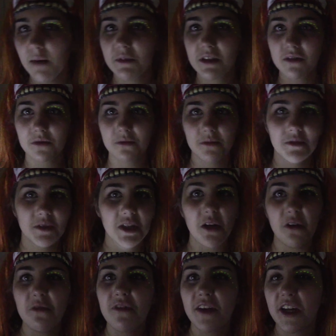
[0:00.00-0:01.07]
just,
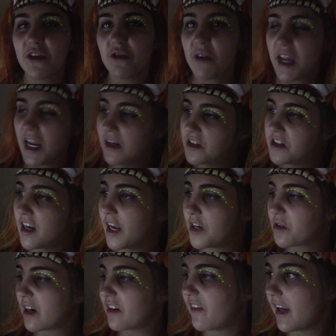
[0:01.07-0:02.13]
flicking through the internet and
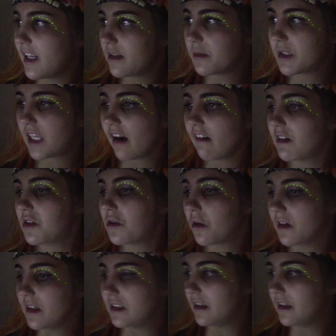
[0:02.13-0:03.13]
trying to find some scary stories,